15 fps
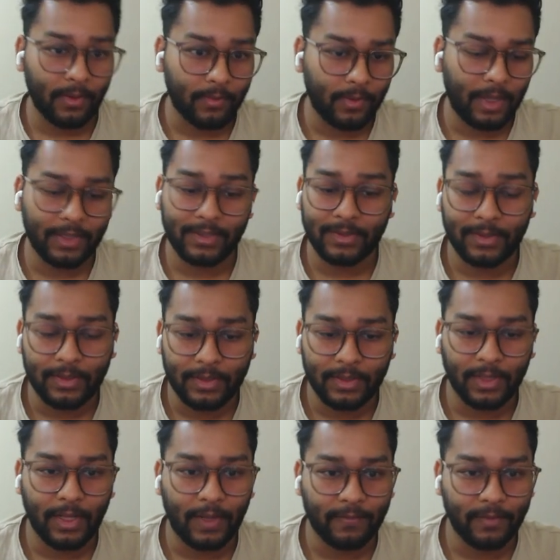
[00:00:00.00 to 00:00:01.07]
now I
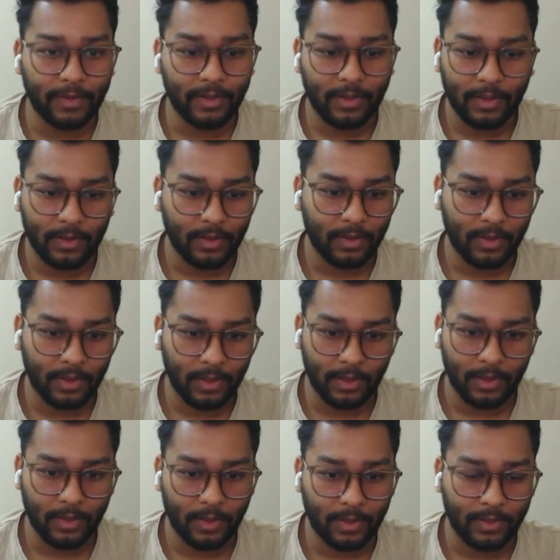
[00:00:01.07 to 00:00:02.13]
still haven't
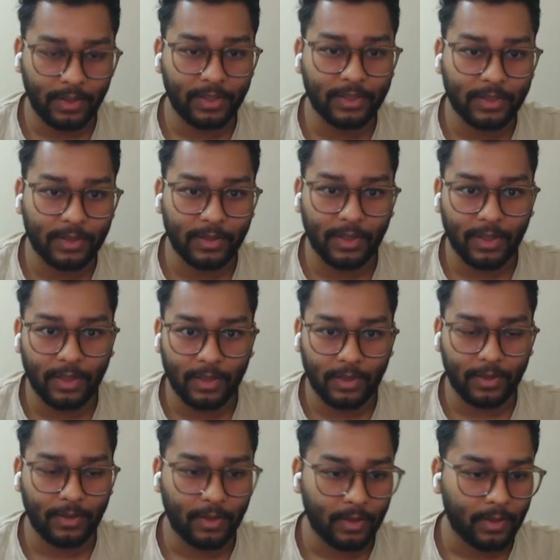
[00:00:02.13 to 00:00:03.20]
reached
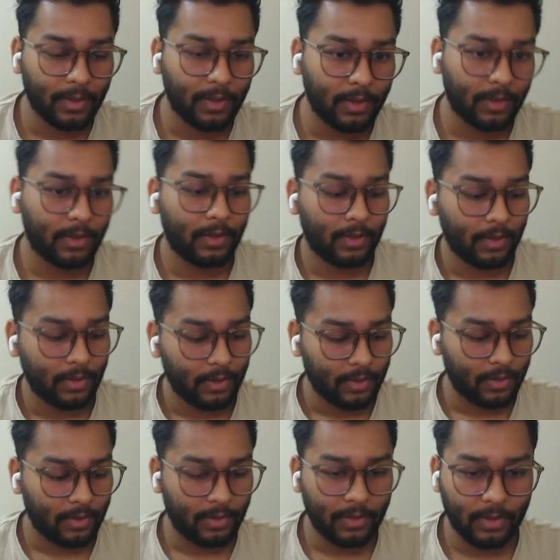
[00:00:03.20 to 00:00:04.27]
the
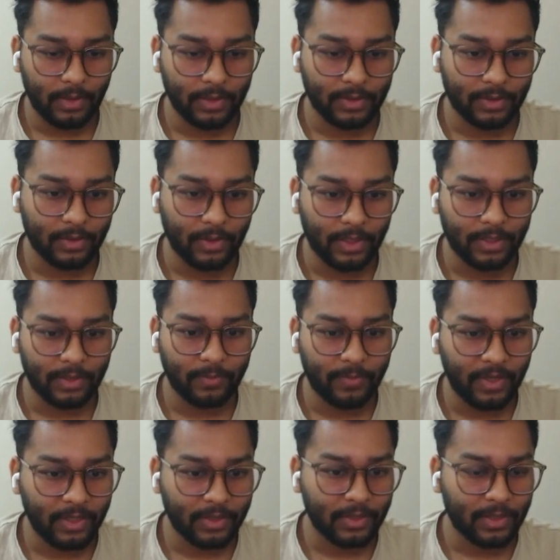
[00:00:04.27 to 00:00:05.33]

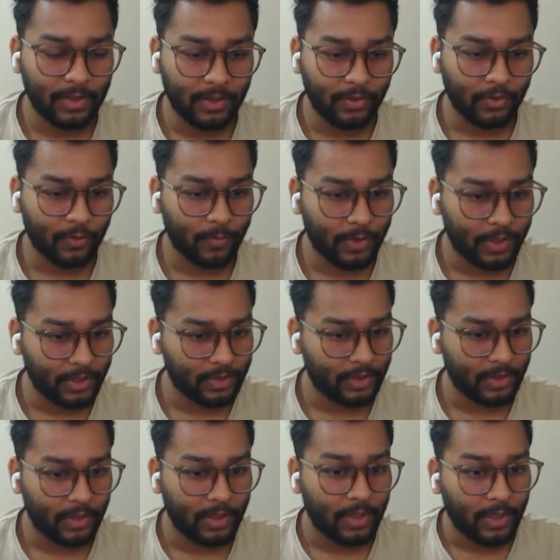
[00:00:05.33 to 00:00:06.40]
installation page in the
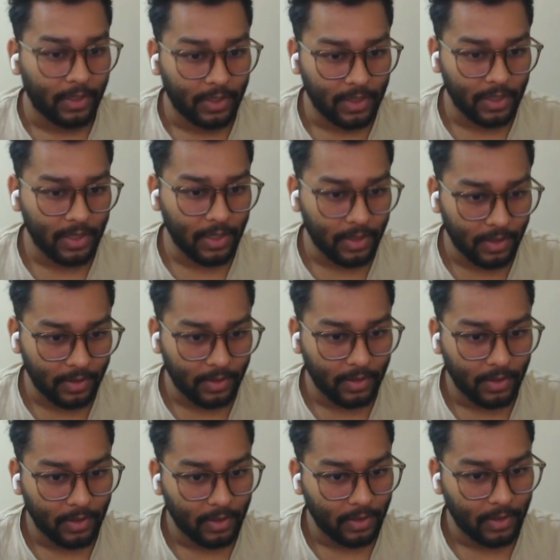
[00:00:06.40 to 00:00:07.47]
documentation.
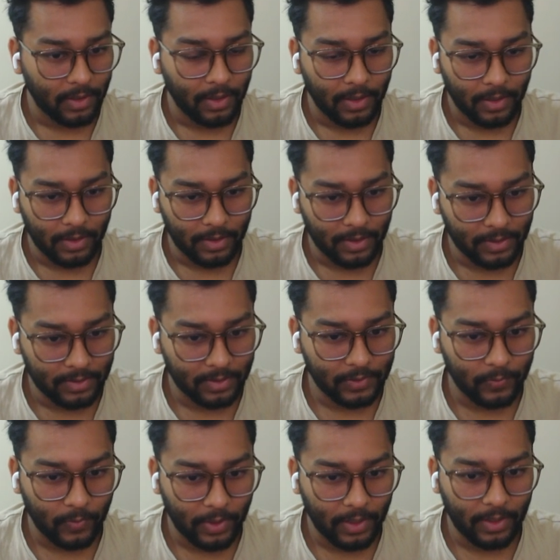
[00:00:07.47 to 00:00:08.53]
Here,
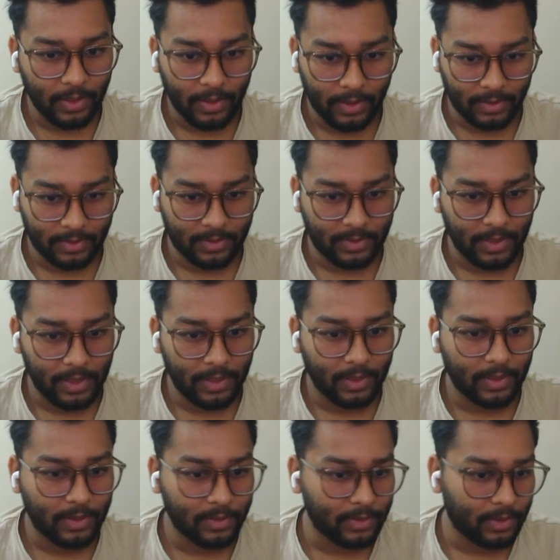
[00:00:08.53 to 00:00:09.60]
this is where it's
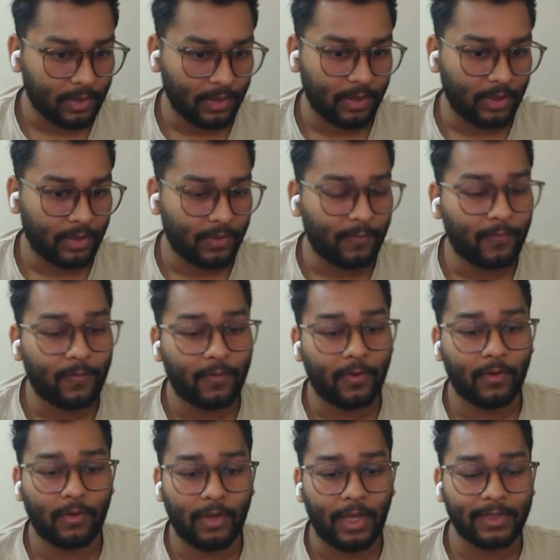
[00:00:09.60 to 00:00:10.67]
telling us
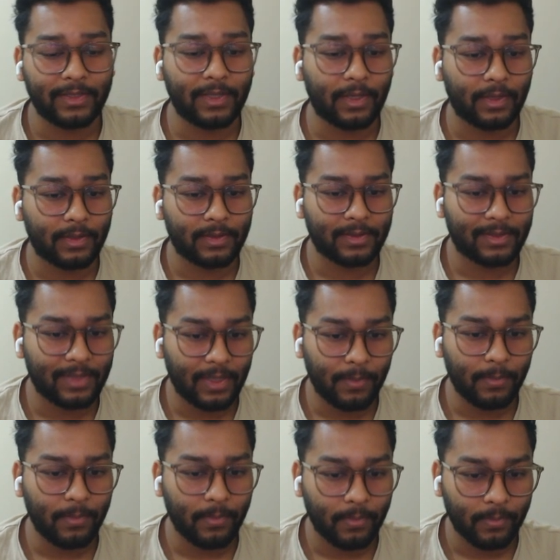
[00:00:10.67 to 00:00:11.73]
for
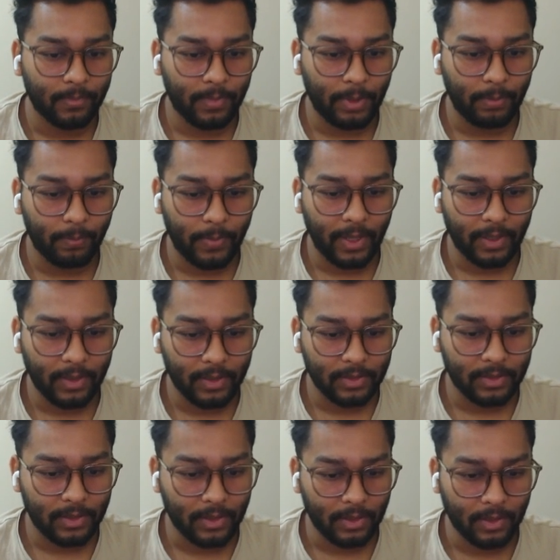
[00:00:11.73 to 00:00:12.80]
IsaacSim pip
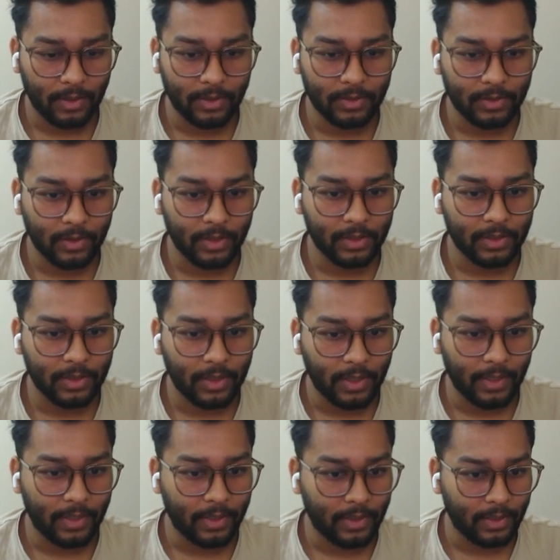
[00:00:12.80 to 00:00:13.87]
package
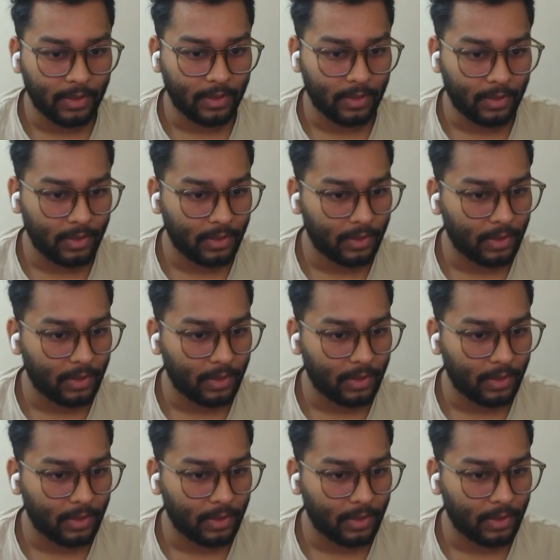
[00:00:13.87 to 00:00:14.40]
installation and